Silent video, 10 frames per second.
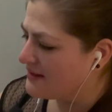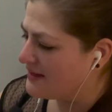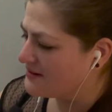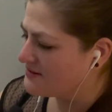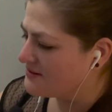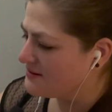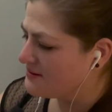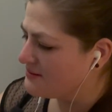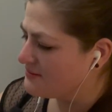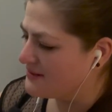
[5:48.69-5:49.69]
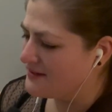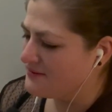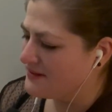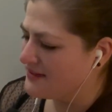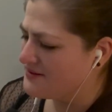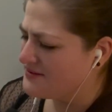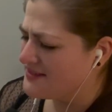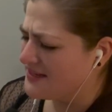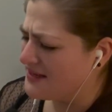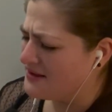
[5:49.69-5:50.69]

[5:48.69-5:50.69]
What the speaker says: actually really, really interesting.